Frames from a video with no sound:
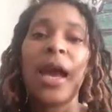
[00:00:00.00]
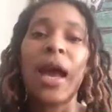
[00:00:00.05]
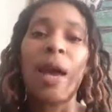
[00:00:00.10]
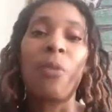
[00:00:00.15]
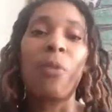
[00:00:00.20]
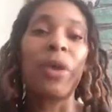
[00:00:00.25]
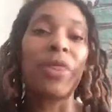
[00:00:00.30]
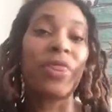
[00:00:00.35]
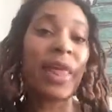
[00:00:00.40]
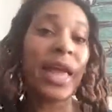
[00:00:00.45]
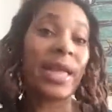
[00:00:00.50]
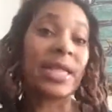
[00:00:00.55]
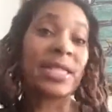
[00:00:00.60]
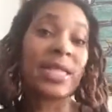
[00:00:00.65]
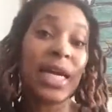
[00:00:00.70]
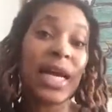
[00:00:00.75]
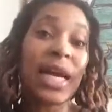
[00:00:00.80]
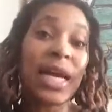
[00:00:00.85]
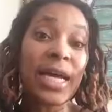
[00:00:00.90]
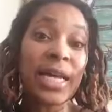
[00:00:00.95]
um, what that
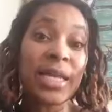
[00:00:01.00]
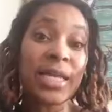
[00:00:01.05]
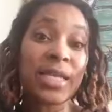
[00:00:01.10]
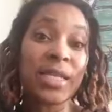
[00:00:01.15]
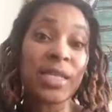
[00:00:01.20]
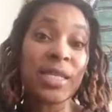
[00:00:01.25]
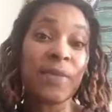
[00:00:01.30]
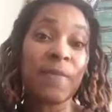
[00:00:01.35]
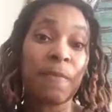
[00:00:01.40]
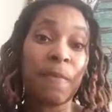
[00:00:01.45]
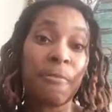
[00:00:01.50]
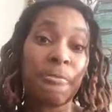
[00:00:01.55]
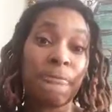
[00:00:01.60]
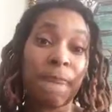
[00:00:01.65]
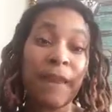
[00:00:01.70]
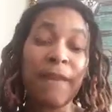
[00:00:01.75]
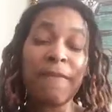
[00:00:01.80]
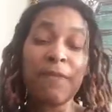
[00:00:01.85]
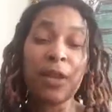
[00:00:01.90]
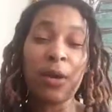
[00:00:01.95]
does
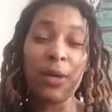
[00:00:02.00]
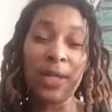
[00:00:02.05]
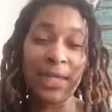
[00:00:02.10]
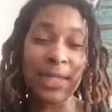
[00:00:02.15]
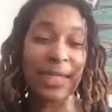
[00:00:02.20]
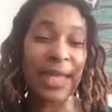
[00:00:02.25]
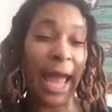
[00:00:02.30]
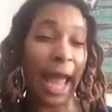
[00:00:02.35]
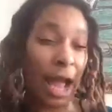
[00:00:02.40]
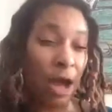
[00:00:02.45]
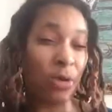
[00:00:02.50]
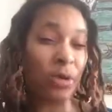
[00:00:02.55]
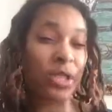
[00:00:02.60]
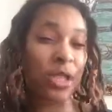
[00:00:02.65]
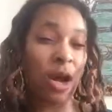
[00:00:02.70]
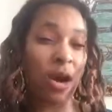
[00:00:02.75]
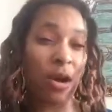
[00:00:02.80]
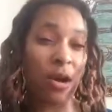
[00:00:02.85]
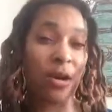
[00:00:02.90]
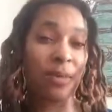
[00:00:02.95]
even though it
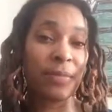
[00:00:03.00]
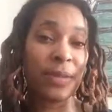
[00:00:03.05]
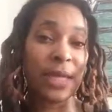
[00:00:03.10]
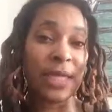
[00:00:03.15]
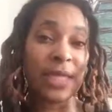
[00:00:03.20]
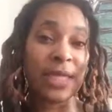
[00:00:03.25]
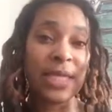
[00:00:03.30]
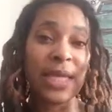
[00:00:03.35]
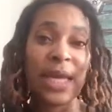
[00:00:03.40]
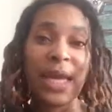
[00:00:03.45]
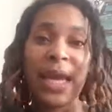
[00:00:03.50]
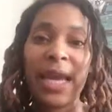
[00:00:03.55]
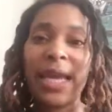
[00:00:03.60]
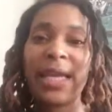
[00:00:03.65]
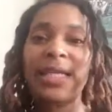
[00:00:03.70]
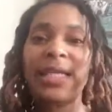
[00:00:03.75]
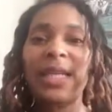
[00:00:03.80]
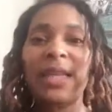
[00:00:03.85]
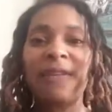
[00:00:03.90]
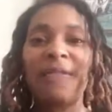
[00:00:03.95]
sounds harmless,
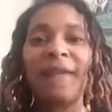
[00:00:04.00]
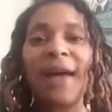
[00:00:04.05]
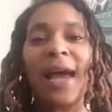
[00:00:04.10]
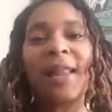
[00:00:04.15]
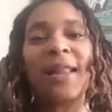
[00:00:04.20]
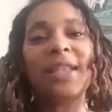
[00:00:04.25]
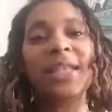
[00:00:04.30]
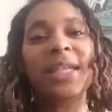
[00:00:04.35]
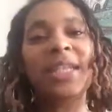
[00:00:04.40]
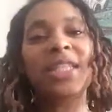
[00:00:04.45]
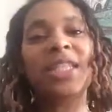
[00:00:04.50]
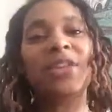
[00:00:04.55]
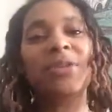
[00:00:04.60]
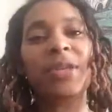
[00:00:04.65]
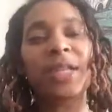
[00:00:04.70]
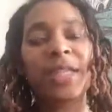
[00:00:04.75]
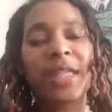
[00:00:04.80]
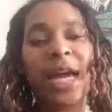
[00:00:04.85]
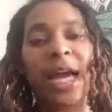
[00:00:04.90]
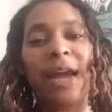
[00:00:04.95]
is it invalidates
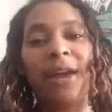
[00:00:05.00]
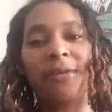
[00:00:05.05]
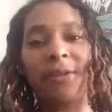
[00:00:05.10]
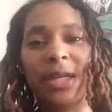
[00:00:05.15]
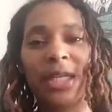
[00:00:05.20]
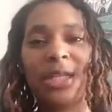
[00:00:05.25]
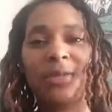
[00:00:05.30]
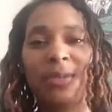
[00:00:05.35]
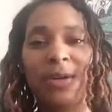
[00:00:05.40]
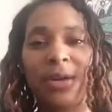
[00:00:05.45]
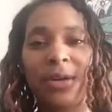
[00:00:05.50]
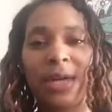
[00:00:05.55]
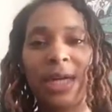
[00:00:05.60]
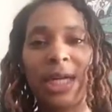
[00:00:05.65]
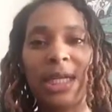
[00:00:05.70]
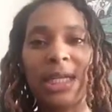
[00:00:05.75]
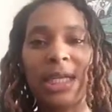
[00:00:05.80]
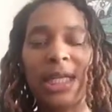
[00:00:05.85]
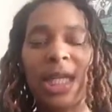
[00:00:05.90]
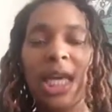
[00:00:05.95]
your entire
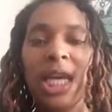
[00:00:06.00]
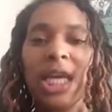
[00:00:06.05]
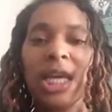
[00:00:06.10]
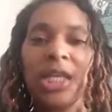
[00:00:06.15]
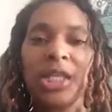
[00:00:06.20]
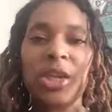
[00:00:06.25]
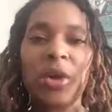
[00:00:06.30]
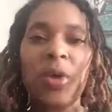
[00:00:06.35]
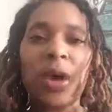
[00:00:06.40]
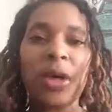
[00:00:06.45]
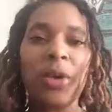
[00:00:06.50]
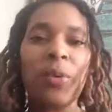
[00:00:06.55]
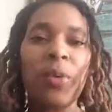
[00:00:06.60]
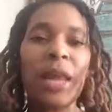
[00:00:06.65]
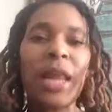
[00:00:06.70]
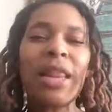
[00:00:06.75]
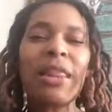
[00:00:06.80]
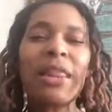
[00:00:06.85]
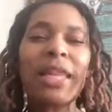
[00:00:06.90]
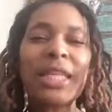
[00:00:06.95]
experience. So you
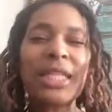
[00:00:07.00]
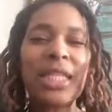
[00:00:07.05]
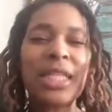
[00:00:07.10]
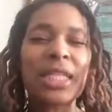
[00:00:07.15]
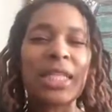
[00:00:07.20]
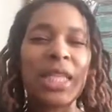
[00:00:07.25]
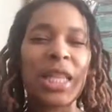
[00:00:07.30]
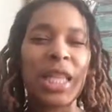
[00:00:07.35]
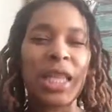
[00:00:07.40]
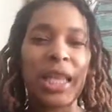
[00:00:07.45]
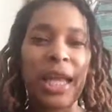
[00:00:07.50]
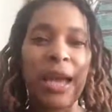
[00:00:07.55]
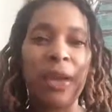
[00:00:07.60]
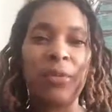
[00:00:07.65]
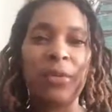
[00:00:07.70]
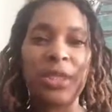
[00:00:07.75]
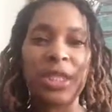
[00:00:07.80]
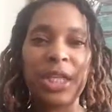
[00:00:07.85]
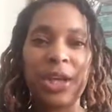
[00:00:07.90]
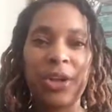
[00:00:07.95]
want to listen to the
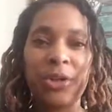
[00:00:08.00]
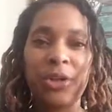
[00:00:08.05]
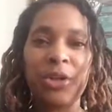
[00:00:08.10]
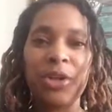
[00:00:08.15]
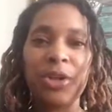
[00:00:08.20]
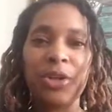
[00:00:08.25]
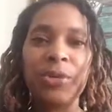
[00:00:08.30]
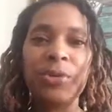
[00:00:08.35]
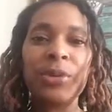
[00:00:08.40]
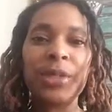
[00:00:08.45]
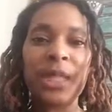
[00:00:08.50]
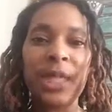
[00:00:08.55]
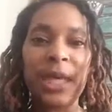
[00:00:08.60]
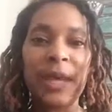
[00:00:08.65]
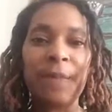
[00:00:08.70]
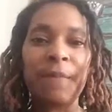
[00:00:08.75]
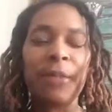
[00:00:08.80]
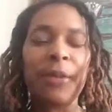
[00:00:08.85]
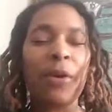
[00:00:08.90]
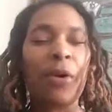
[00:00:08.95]
language that you're
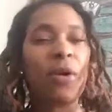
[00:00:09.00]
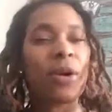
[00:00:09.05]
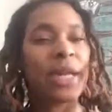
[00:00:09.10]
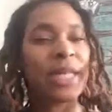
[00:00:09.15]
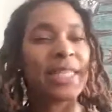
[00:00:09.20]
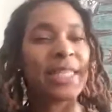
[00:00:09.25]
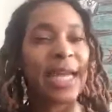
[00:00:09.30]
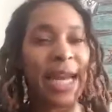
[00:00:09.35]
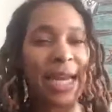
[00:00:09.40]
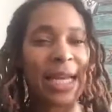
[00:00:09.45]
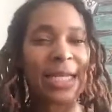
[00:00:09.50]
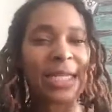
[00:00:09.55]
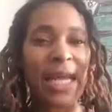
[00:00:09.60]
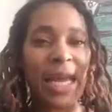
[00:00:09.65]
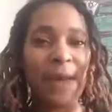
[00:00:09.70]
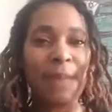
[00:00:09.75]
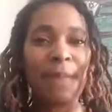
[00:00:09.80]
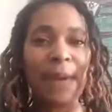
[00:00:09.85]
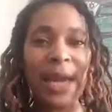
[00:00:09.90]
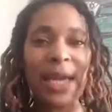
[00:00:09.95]
using on a day to
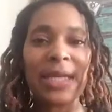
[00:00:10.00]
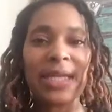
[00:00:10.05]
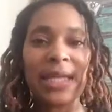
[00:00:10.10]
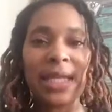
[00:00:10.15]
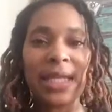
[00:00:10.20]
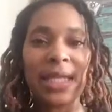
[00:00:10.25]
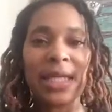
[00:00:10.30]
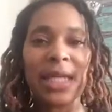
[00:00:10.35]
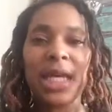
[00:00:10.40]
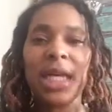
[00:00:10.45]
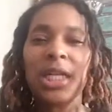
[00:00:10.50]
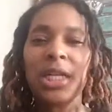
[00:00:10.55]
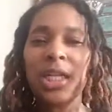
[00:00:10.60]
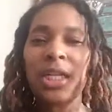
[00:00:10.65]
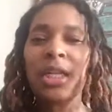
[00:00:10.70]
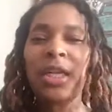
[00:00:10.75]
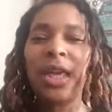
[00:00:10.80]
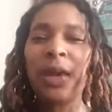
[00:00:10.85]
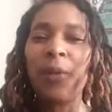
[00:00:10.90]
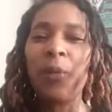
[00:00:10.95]
day basis
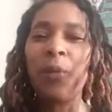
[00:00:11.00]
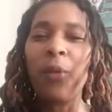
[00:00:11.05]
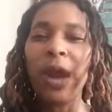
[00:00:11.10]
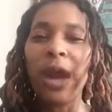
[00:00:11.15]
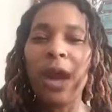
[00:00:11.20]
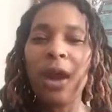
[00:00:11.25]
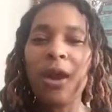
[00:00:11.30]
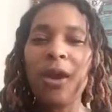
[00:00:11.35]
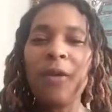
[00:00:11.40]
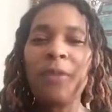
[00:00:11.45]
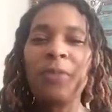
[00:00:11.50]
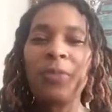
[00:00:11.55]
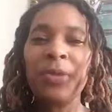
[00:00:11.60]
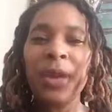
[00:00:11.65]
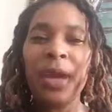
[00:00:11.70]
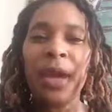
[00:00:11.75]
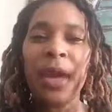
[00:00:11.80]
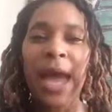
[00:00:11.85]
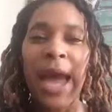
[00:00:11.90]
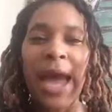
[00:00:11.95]
to look at where,
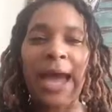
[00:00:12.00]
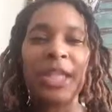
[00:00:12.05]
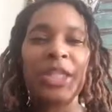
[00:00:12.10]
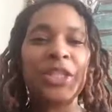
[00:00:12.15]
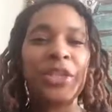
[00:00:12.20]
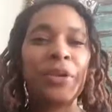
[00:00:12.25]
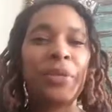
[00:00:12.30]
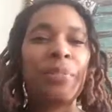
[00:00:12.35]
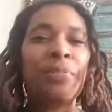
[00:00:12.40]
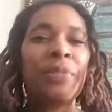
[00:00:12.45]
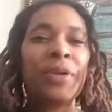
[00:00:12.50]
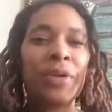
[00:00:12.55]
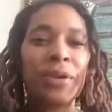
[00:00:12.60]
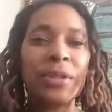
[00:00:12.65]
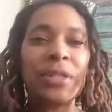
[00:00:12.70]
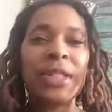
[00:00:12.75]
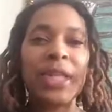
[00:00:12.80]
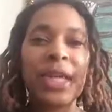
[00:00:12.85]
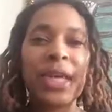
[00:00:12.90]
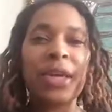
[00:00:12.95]
as you're
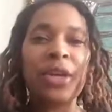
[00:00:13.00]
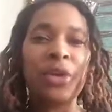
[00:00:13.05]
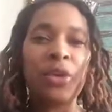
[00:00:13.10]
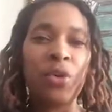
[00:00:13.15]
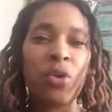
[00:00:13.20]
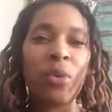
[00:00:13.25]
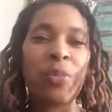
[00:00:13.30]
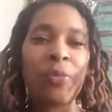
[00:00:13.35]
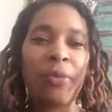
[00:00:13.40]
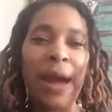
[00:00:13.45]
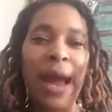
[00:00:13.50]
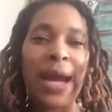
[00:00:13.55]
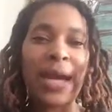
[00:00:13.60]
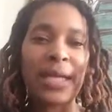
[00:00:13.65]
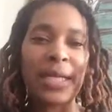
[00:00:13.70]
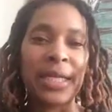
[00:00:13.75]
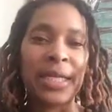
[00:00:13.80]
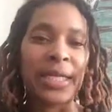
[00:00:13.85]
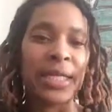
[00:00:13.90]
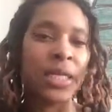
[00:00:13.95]
building your
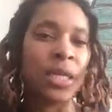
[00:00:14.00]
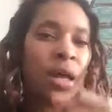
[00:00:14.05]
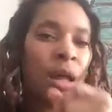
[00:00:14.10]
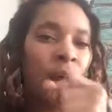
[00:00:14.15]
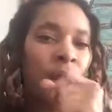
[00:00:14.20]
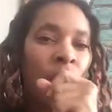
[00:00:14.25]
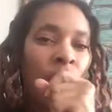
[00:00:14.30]
practice,